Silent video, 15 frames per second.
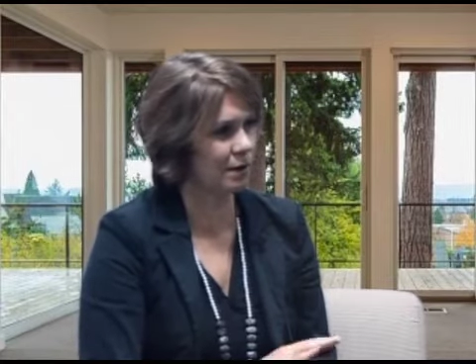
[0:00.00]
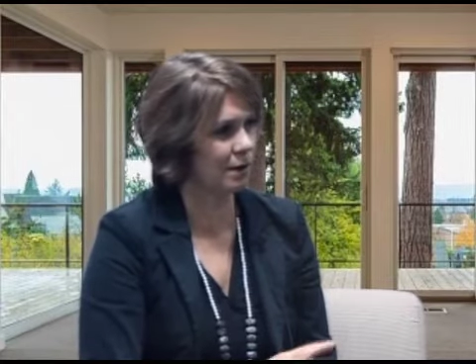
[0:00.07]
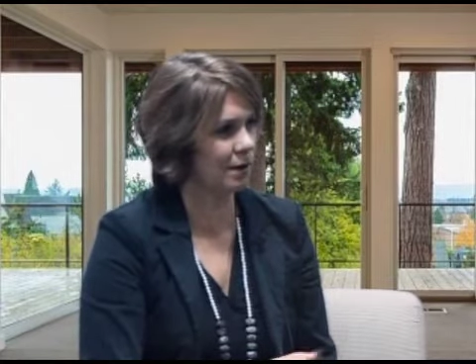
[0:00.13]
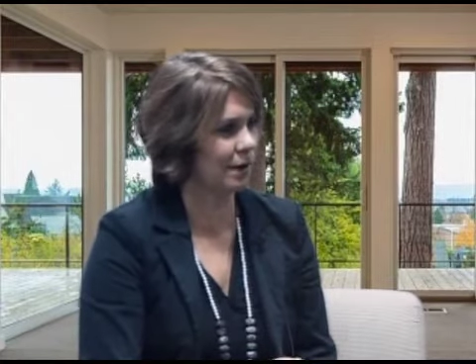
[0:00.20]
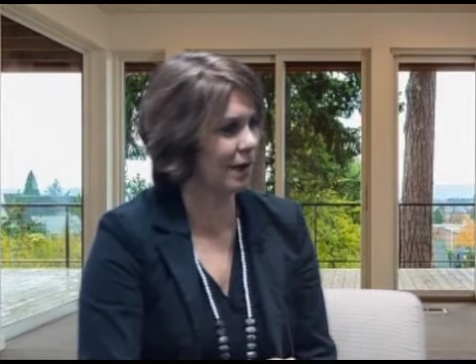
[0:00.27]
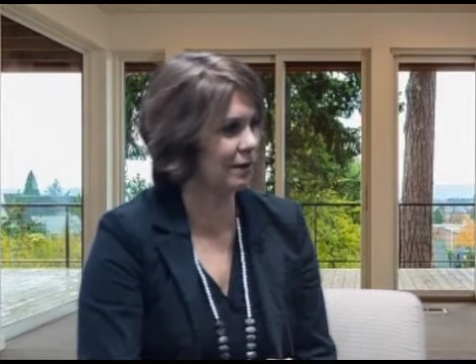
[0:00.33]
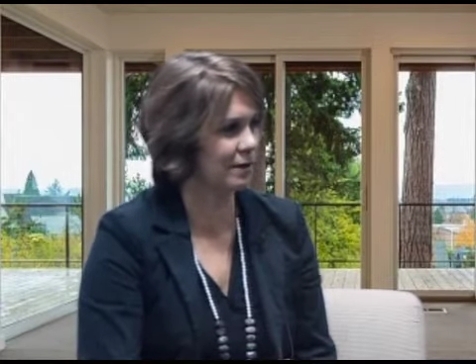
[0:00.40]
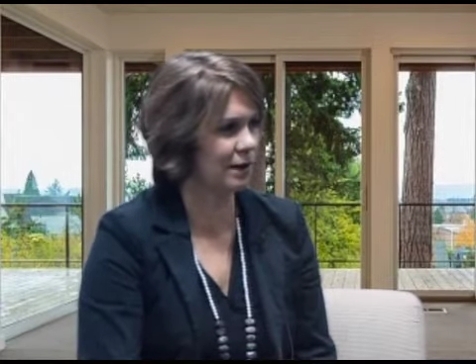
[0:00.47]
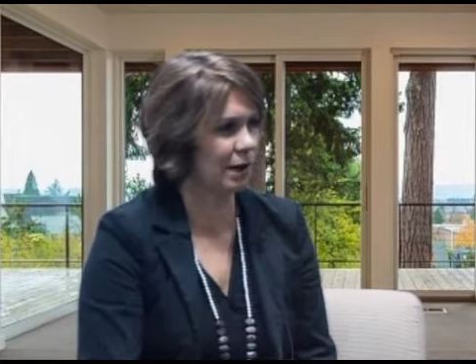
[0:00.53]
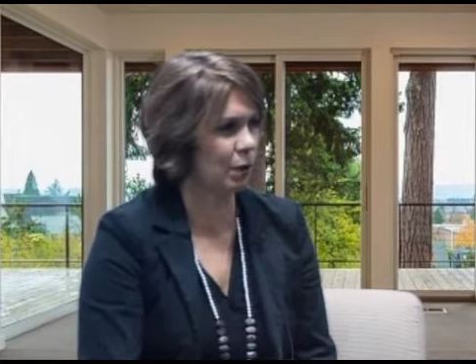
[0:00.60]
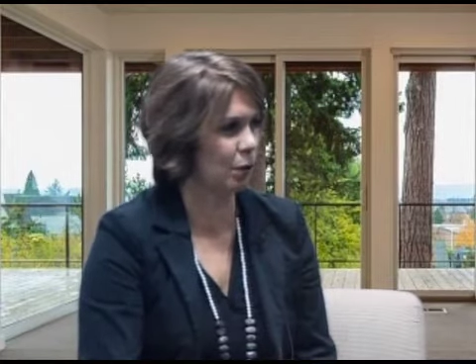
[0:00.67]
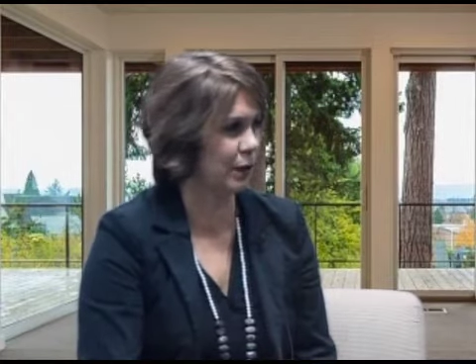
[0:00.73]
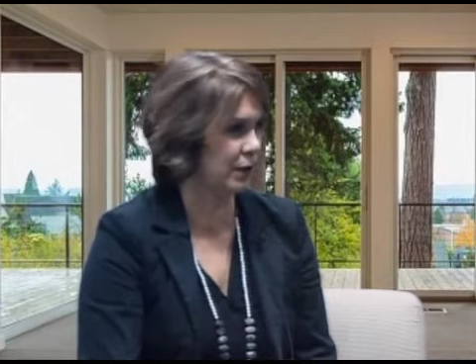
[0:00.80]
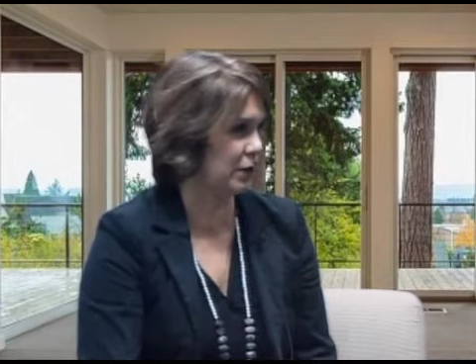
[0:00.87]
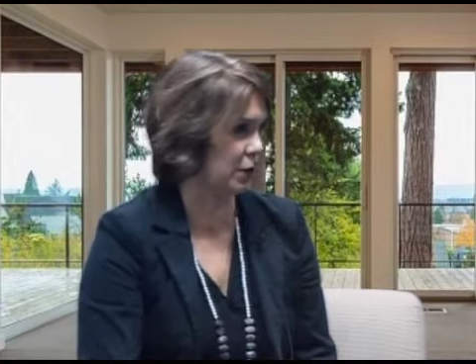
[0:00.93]
That's how
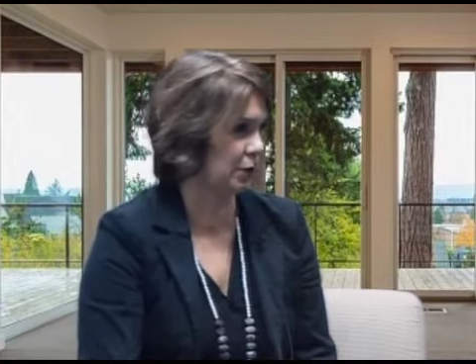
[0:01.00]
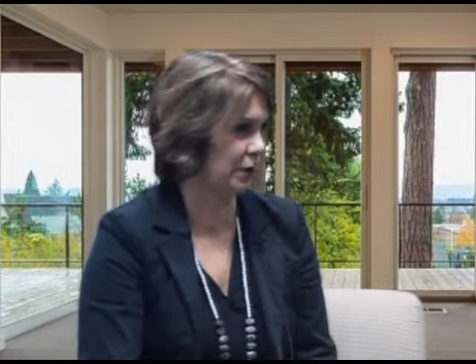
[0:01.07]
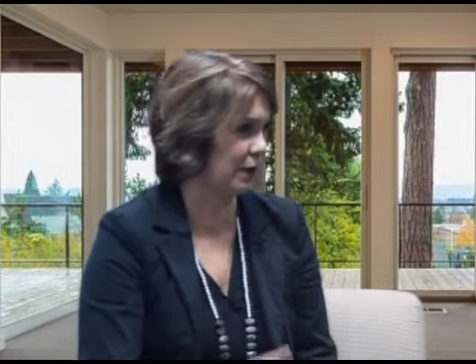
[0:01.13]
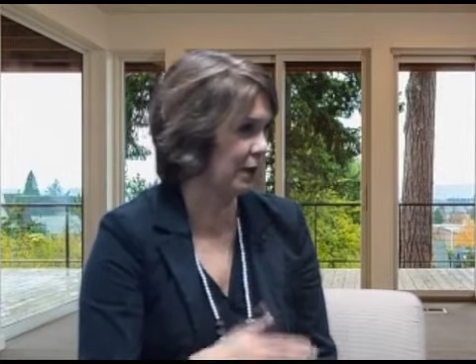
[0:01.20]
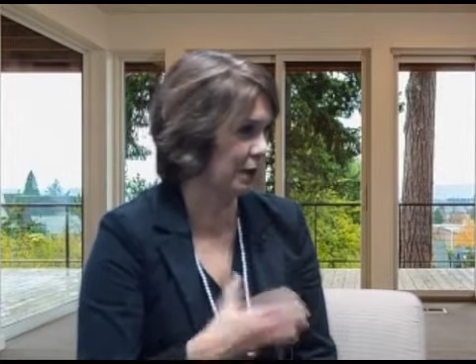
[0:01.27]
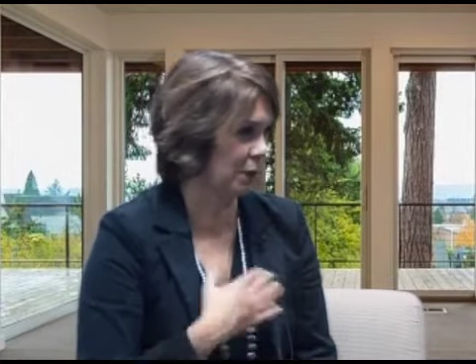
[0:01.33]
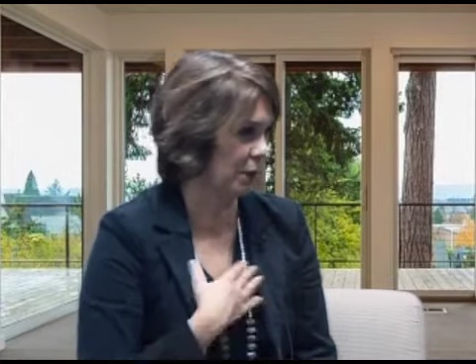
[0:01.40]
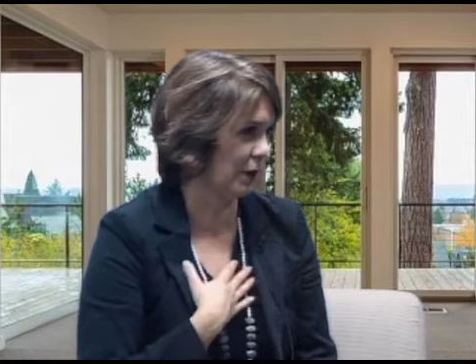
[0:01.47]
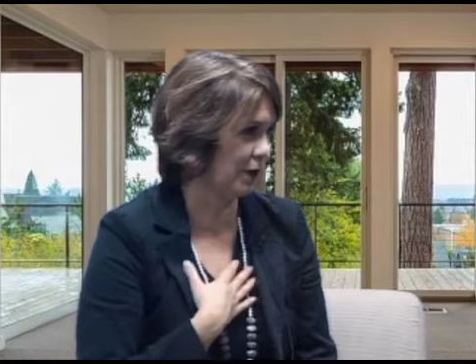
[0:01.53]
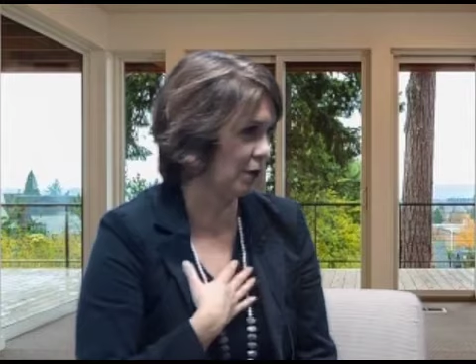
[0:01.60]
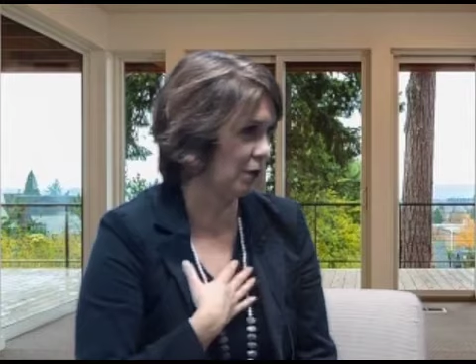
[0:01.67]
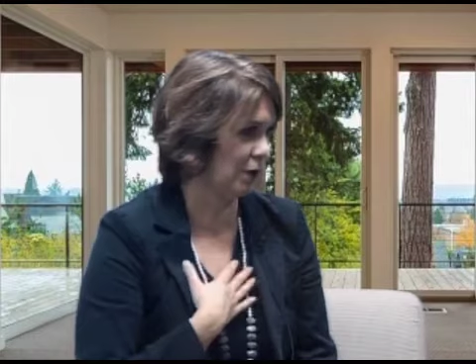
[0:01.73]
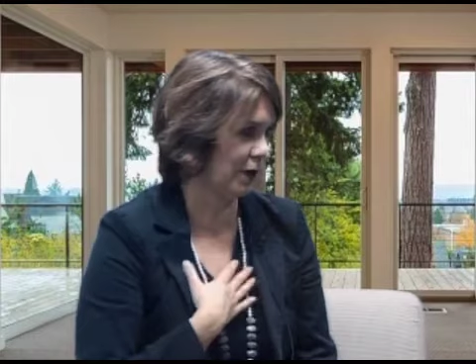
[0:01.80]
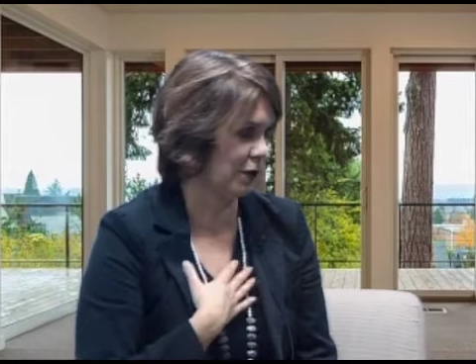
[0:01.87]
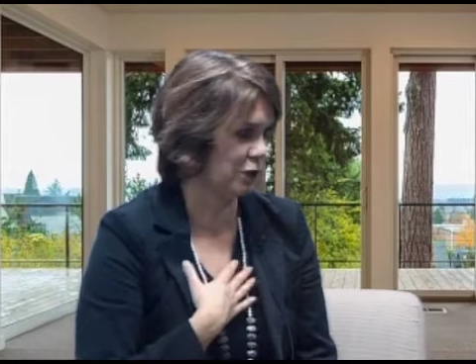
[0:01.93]
we do it anyway in
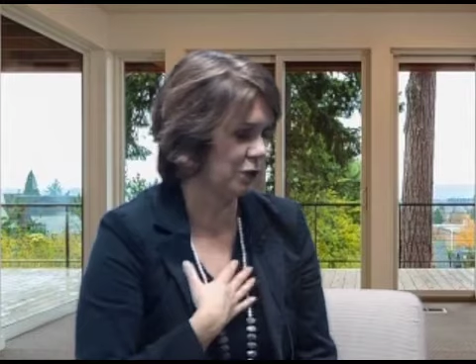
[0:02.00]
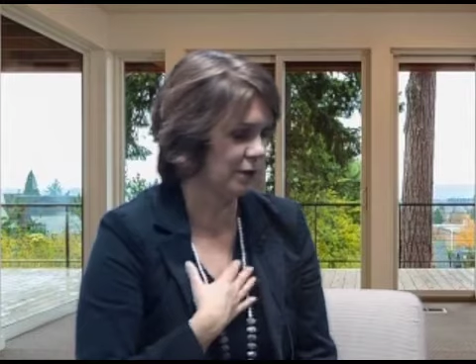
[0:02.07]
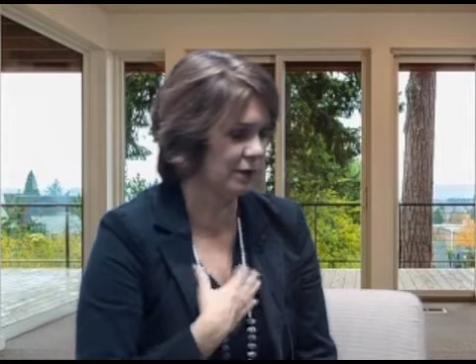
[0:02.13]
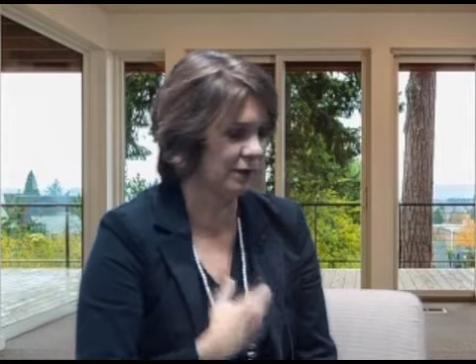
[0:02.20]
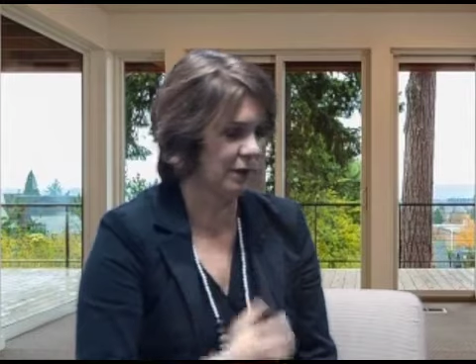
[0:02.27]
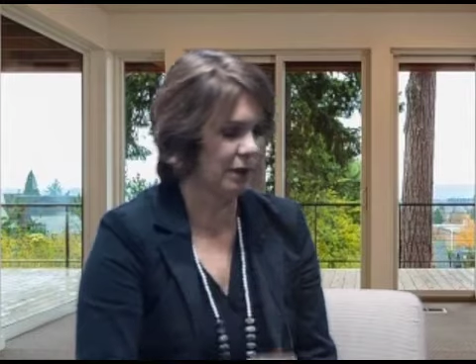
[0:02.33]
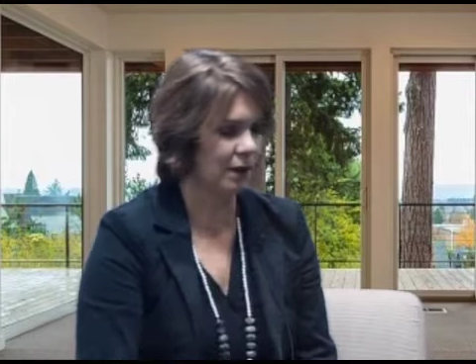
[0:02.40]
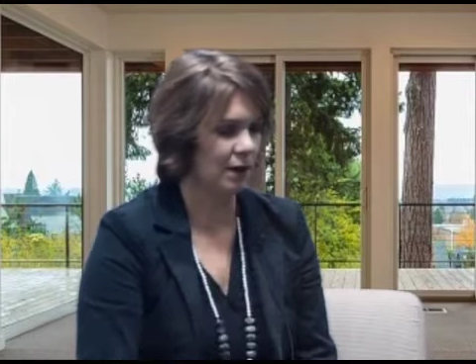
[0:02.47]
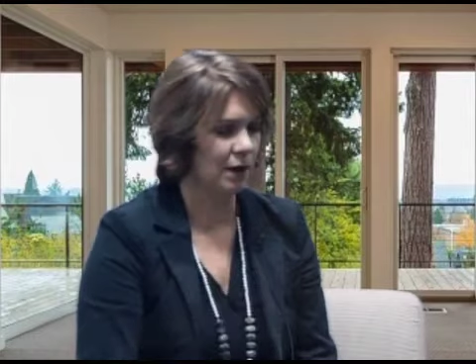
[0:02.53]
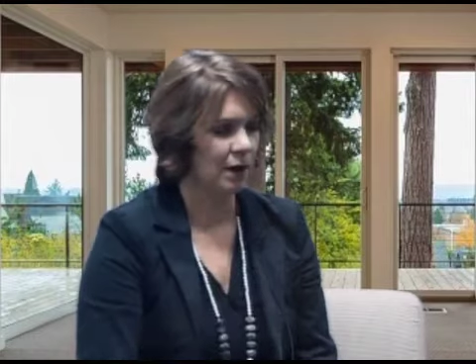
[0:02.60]
our agency.